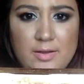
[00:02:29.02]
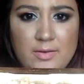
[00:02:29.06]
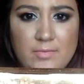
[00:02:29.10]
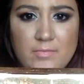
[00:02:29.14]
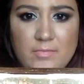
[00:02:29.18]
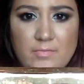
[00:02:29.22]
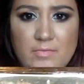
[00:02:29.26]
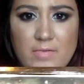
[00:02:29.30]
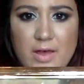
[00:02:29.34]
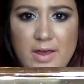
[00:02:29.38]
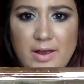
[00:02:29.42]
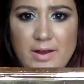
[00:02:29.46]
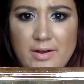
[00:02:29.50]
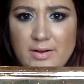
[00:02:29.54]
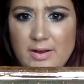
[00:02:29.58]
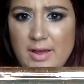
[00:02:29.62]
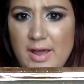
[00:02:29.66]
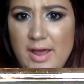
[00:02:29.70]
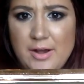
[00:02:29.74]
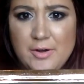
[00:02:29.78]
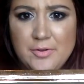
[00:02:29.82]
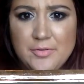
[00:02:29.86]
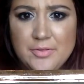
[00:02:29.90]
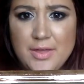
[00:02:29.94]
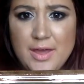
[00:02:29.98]

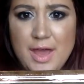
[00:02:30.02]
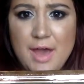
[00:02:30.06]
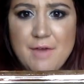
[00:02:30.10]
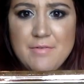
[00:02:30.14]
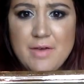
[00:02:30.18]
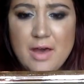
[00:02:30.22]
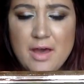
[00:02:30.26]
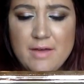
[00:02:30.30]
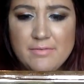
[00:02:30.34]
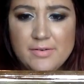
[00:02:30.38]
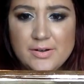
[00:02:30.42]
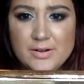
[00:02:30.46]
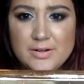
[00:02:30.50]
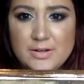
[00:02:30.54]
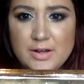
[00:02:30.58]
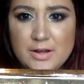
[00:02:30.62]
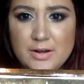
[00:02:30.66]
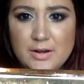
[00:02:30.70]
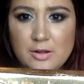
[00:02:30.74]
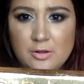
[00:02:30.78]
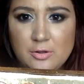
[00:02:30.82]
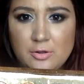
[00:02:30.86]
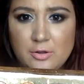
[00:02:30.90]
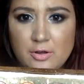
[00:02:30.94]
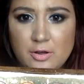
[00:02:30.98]
don't think I've ever done
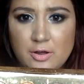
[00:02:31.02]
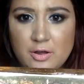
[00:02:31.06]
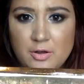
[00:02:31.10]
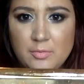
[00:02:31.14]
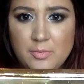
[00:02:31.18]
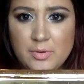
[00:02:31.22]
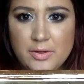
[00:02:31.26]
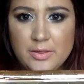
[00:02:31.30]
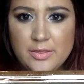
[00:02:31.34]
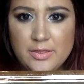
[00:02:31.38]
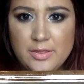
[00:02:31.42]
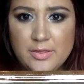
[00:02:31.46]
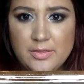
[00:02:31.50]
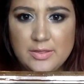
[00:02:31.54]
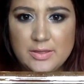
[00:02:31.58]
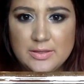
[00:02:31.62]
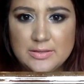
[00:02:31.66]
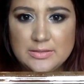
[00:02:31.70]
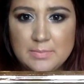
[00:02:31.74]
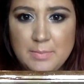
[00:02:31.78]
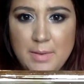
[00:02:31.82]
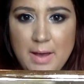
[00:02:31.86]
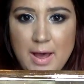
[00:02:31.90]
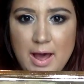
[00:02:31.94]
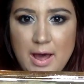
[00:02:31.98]
a look with
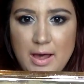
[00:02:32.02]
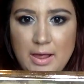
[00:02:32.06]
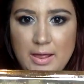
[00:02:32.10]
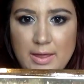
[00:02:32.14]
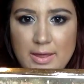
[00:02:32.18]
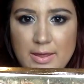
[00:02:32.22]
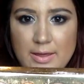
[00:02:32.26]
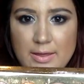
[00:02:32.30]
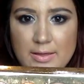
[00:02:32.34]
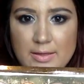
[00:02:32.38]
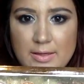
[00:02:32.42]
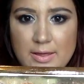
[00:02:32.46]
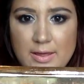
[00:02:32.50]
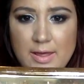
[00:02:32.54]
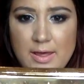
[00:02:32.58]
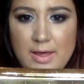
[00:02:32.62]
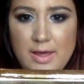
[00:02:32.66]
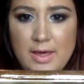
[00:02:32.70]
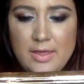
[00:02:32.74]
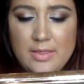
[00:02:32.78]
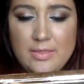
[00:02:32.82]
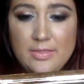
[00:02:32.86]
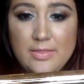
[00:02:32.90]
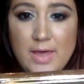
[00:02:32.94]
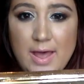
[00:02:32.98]
this palette
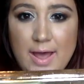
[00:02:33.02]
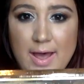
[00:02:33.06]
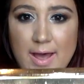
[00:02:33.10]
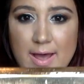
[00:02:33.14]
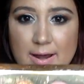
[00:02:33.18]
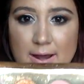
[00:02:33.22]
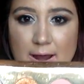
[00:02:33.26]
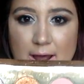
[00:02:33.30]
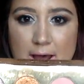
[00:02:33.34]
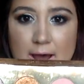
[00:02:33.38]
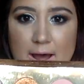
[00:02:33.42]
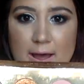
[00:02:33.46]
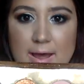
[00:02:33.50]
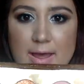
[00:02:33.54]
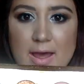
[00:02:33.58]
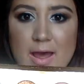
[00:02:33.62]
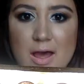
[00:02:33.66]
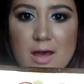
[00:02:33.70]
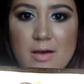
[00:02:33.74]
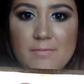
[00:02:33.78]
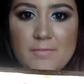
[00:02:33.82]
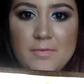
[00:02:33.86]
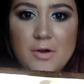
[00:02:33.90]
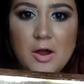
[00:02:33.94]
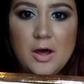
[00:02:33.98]
that I
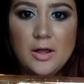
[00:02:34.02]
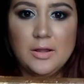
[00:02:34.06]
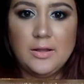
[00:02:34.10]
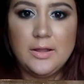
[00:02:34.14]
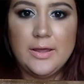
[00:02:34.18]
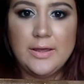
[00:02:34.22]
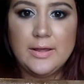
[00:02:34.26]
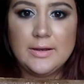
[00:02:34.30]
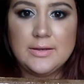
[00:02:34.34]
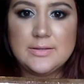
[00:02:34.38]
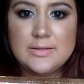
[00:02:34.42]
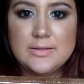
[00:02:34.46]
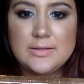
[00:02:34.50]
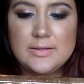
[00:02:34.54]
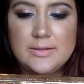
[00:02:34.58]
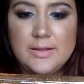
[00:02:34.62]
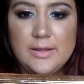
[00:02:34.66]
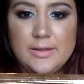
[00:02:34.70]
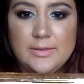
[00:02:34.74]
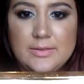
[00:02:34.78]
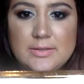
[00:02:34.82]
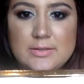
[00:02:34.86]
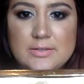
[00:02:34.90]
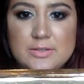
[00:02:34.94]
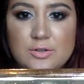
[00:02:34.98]
have not liked.
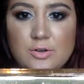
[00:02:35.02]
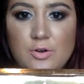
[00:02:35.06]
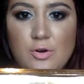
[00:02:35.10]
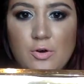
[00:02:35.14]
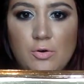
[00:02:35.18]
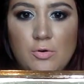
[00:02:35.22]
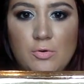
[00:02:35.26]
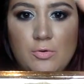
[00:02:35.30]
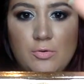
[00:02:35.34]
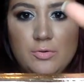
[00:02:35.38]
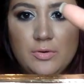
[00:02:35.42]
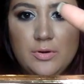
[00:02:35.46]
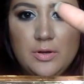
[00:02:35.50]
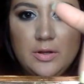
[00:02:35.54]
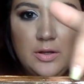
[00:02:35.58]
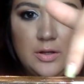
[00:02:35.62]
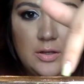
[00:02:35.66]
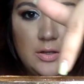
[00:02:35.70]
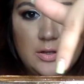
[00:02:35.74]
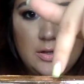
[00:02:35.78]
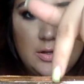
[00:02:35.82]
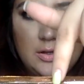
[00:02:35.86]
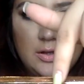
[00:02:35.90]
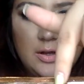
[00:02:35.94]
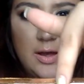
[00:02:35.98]
Like this gold,
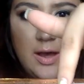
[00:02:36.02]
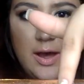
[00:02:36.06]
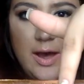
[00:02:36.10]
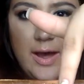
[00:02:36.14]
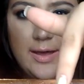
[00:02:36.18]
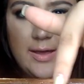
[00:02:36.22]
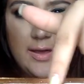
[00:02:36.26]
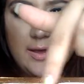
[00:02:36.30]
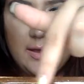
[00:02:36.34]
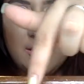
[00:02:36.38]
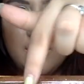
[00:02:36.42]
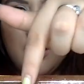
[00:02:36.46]
I get